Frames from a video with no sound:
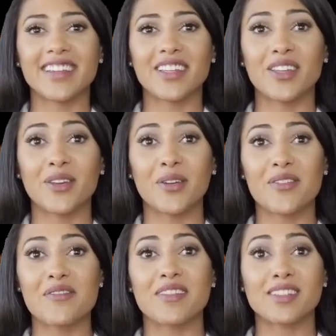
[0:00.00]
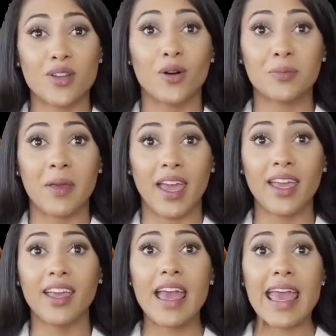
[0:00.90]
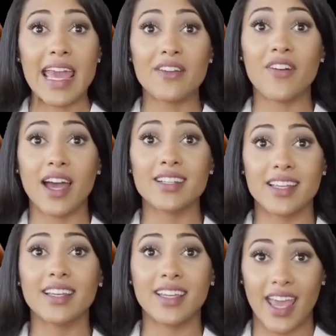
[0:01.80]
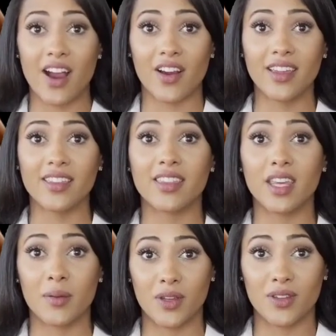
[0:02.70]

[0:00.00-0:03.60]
Sometimes, we succeed in making ourselves look better,